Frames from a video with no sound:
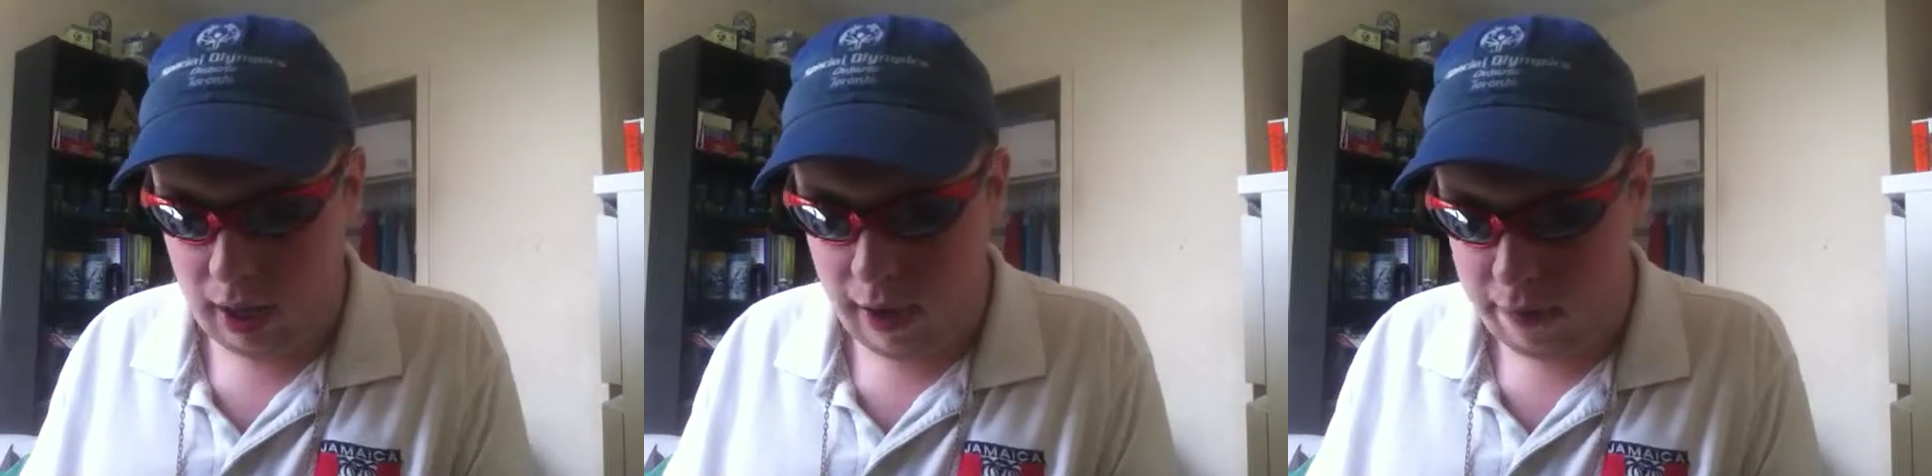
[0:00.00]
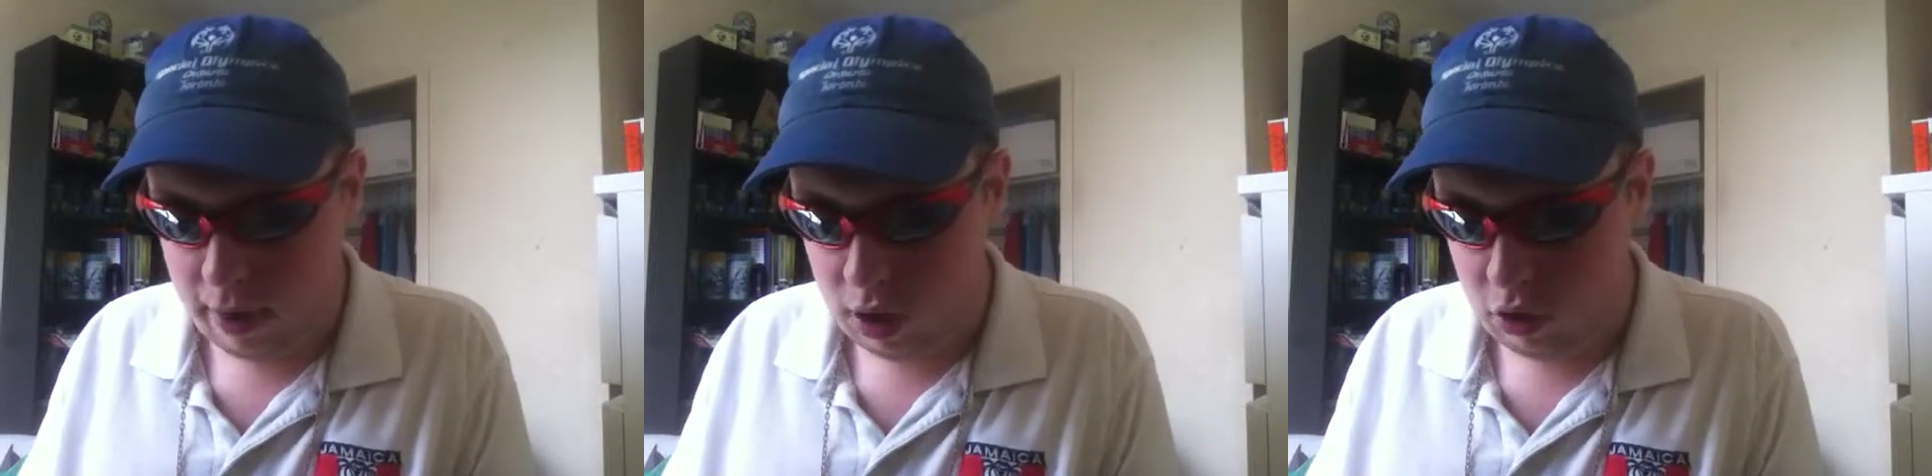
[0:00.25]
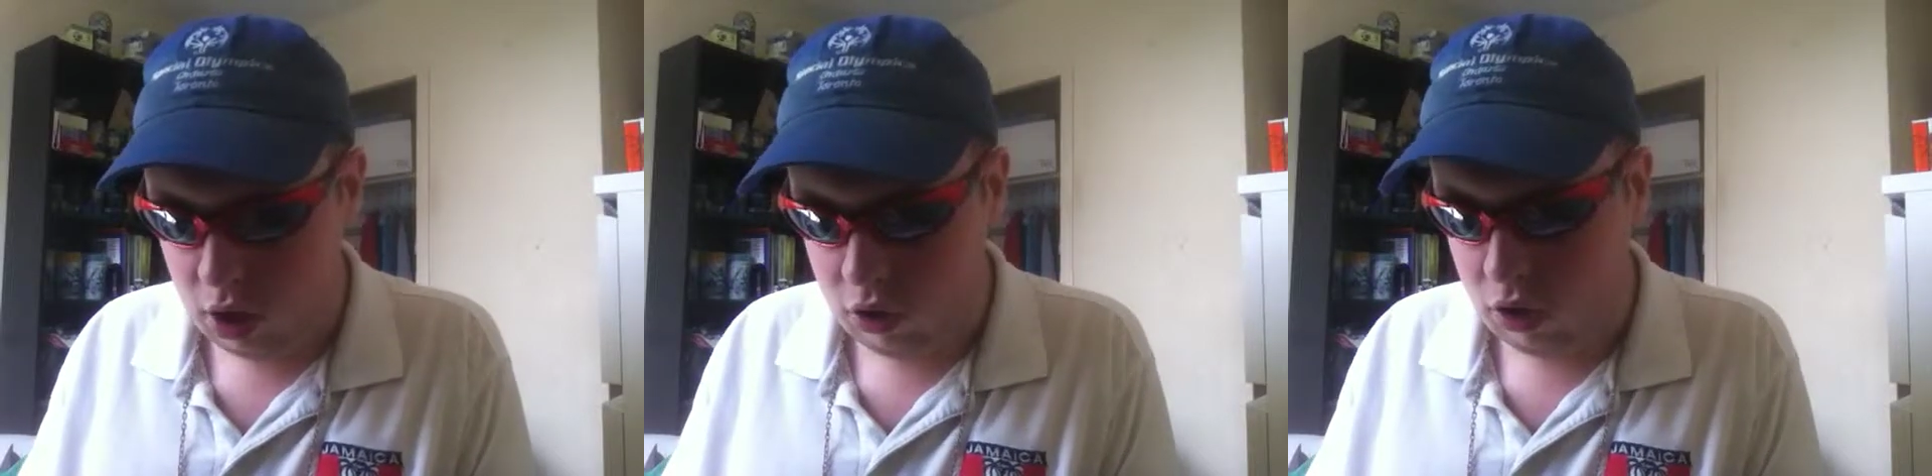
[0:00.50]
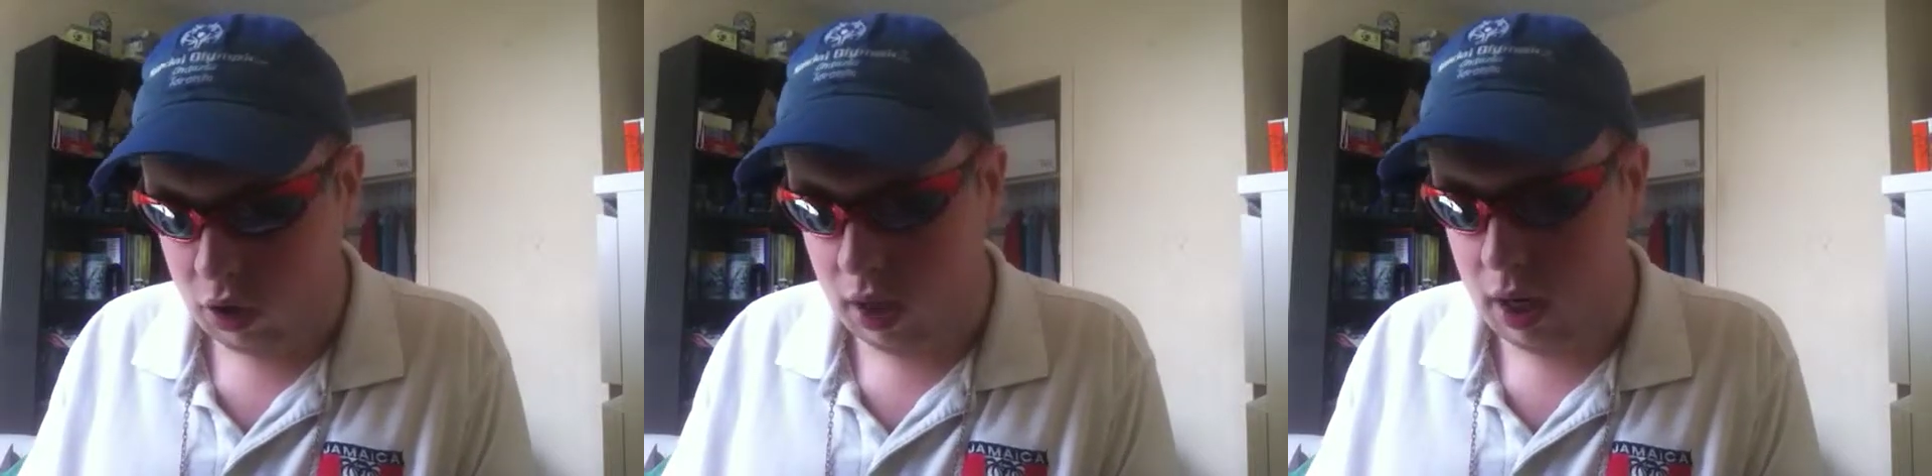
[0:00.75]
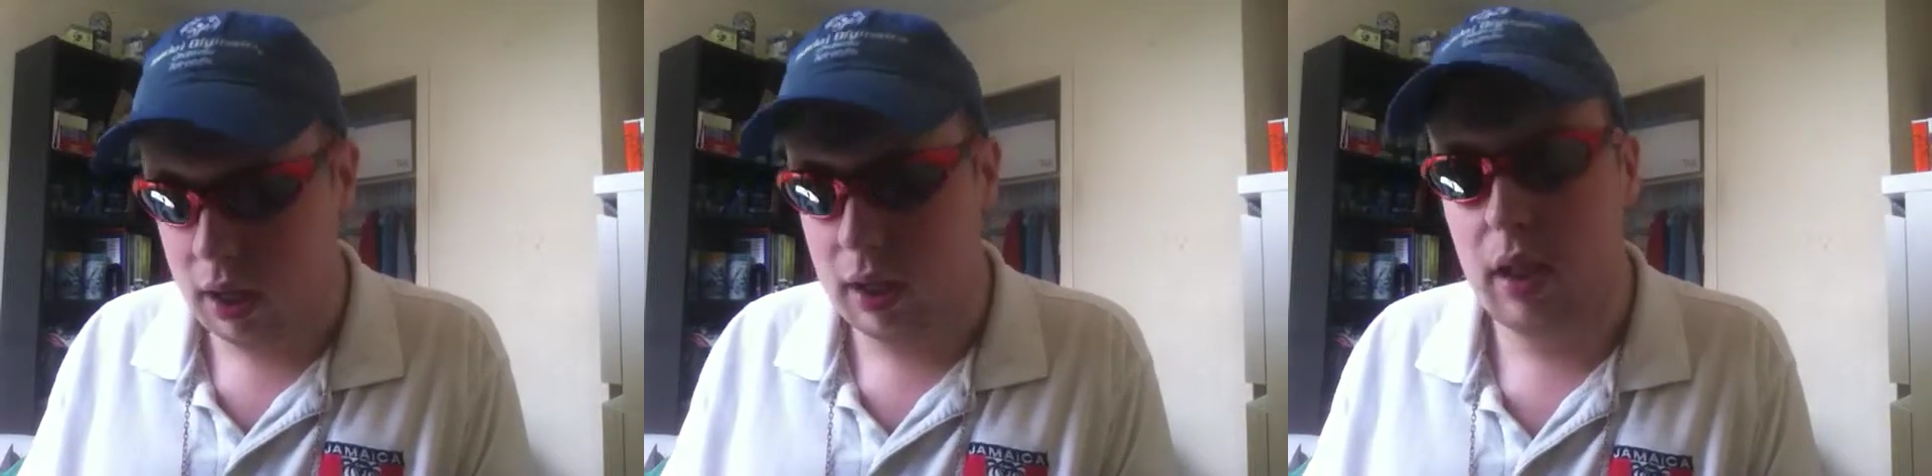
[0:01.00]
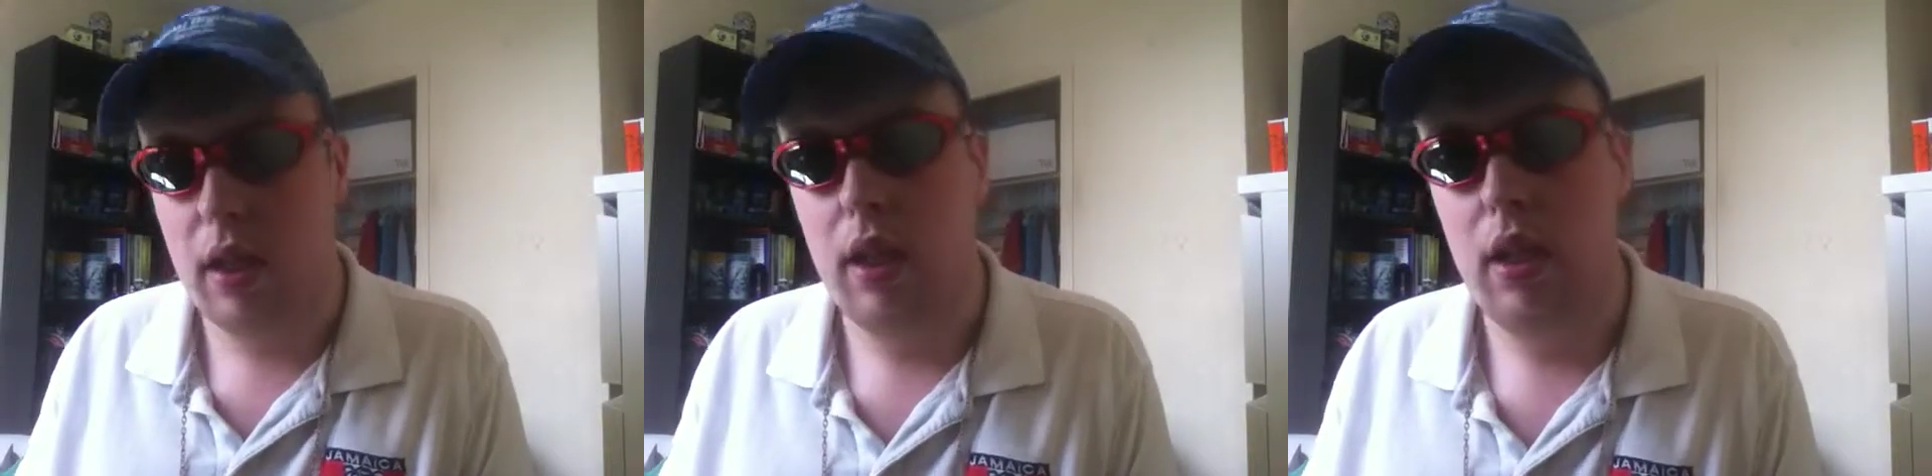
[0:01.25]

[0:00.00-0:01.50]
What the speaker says: After that, draw 2 cards.